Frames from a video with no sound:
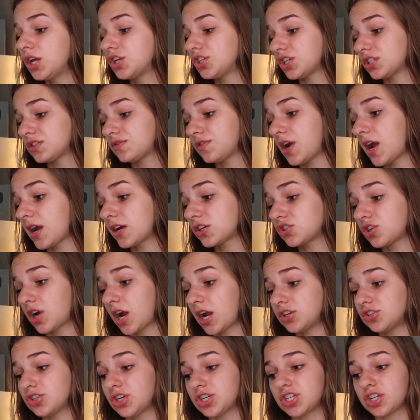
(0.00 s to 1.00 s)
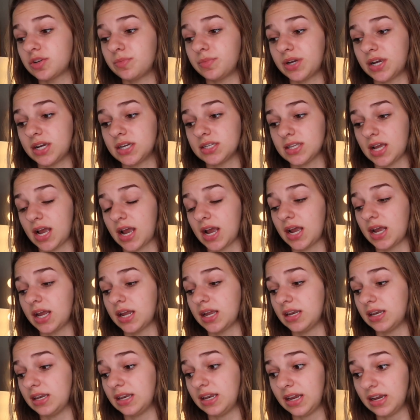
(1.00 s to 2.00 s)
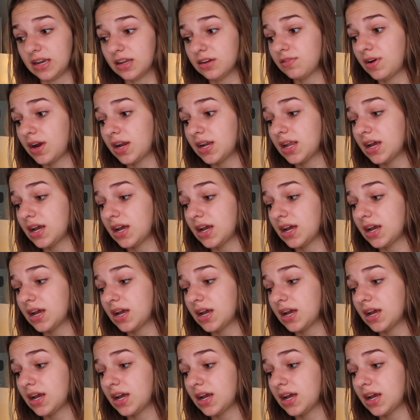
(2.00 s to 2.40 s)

just for extra hydration because I need it right